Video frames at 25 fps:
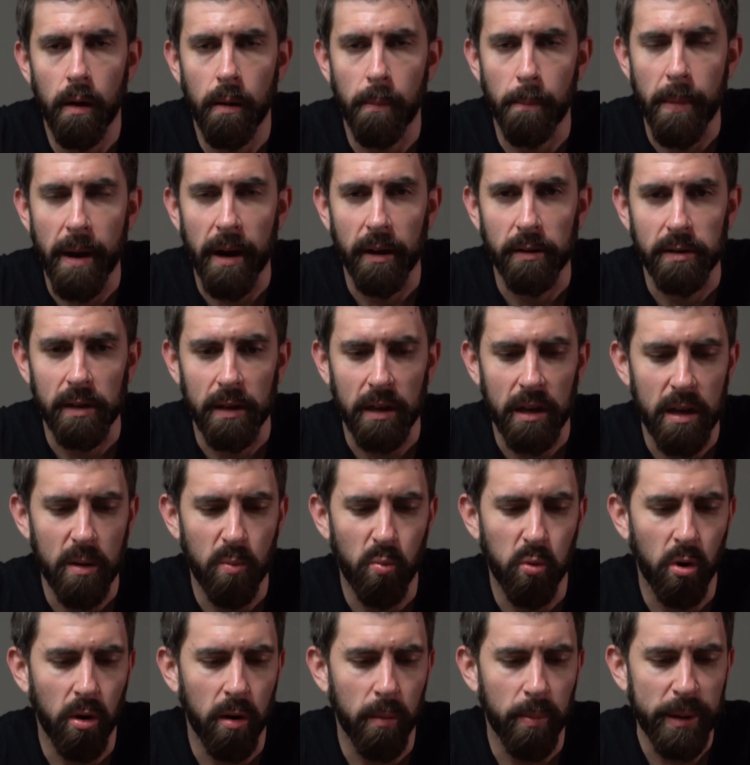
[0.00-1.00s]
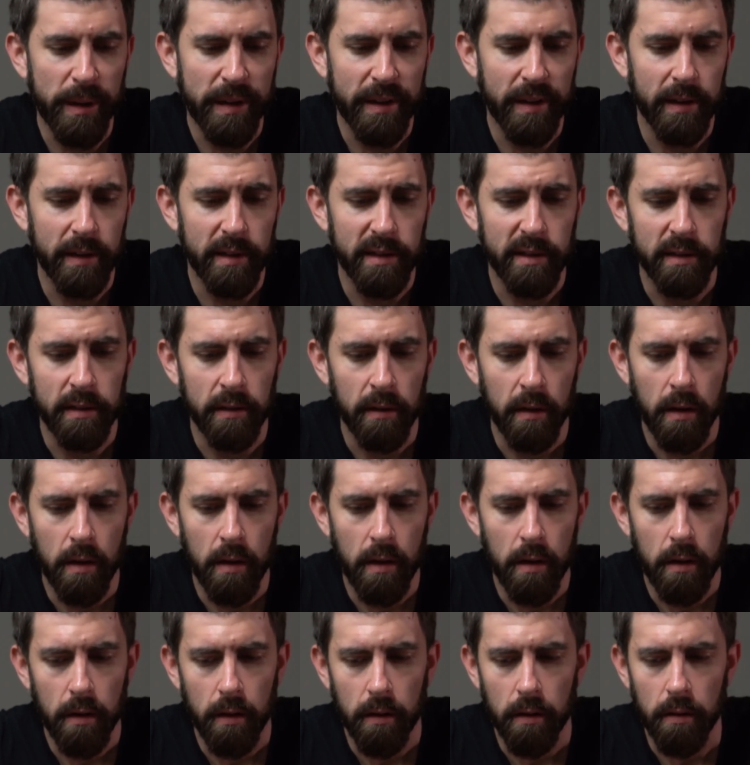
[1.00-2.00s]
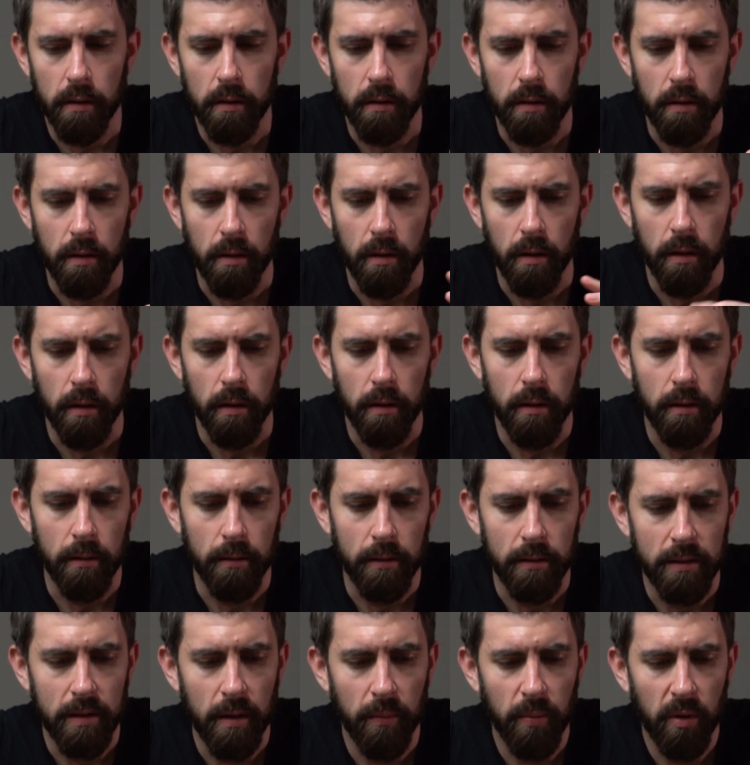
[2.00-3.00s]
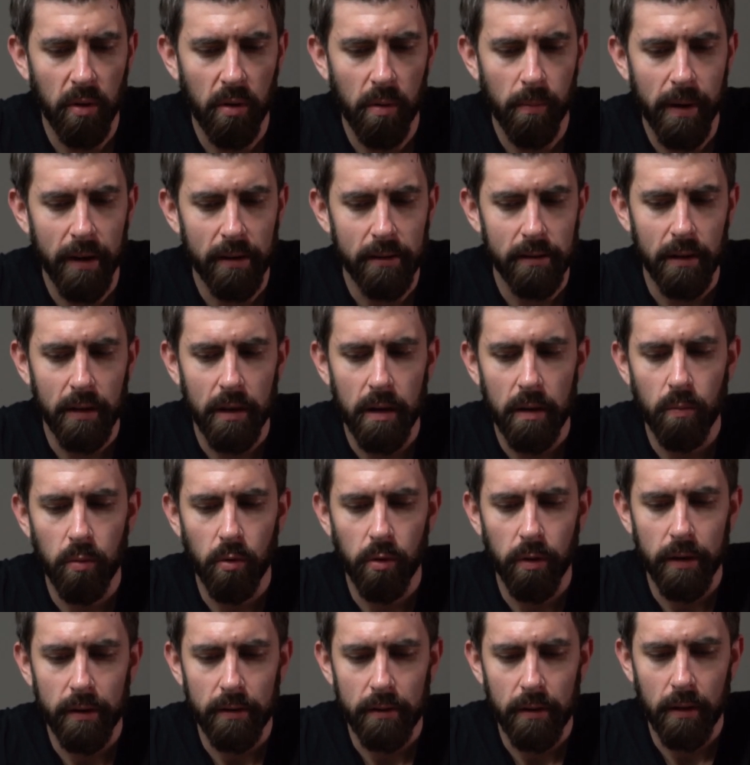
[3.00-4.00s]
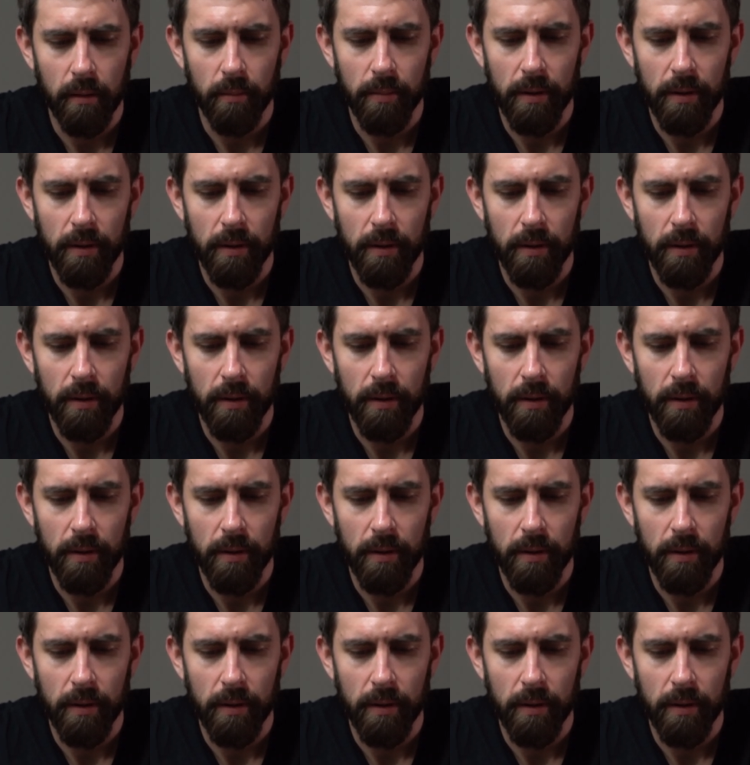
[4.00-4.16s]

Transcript: mouse and keyboard, because the typical mouse and keyboard is going to